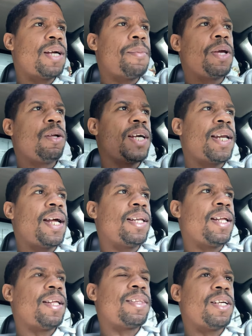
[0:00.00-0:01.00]
I mean, I only got
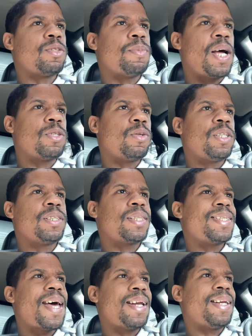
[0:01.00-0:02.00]
99,000 miles on it. It's
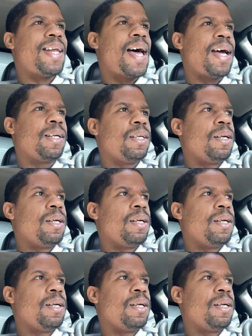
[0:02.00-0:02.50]
not a lot,